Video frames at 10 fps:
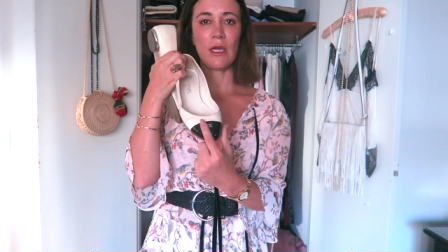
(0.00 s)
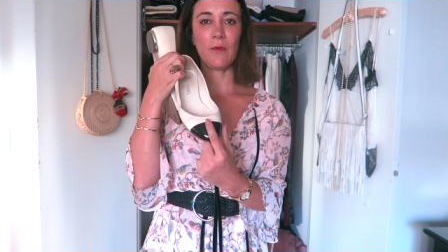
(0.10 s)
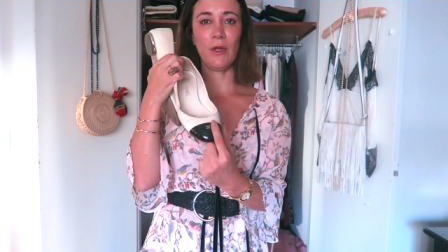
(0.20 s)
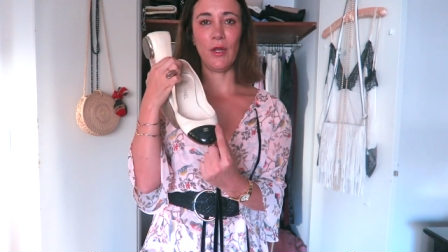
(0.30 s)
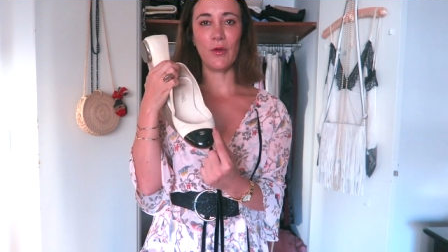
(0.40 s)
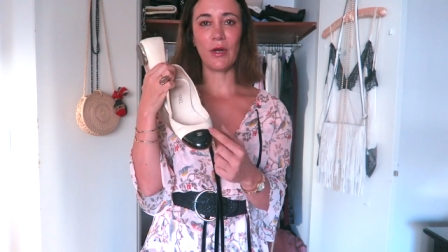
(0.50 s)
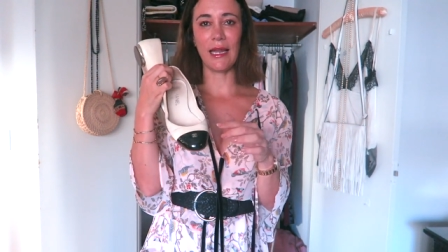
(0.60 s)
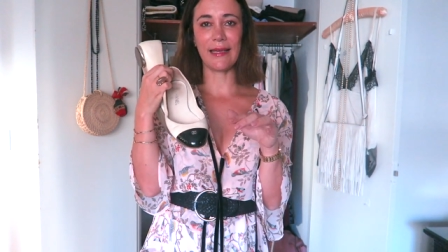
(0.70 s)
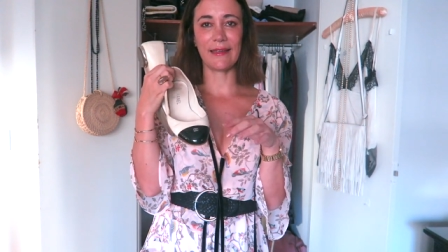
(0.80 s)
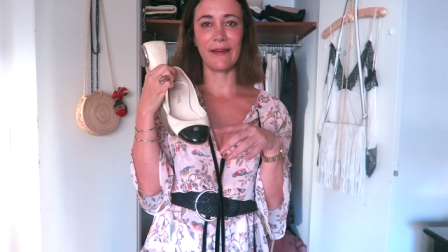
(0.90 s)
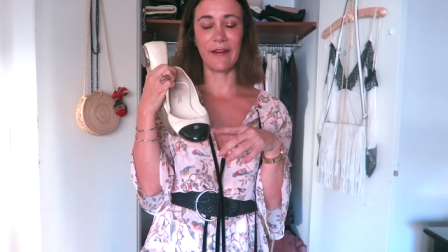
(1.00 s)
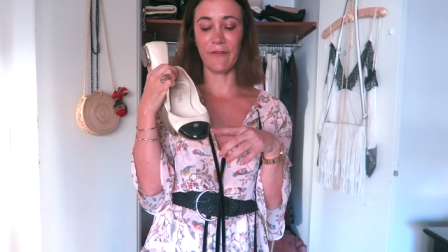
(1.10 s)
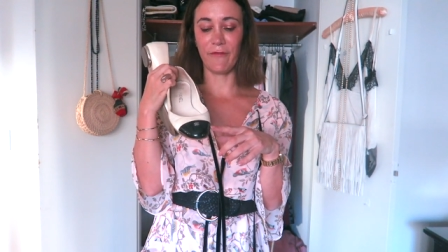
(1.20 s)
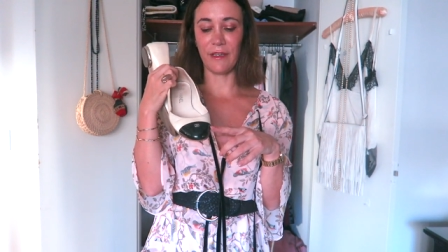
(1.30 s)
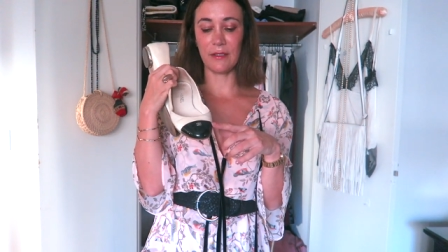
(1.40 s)
it will look like her
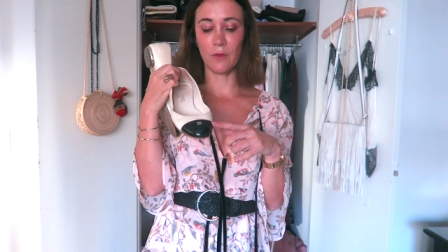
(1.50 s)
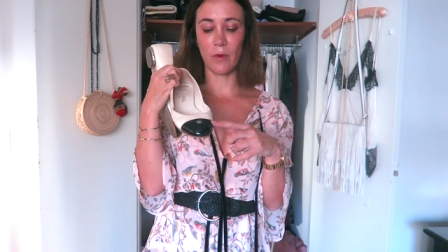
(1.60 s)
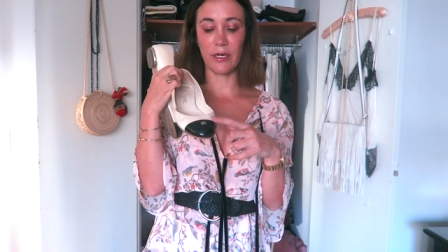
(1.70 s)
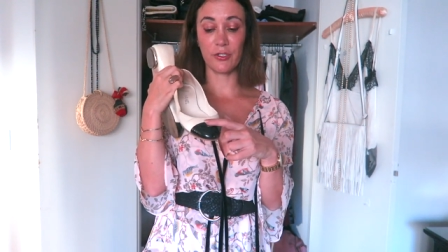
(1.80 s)
feet were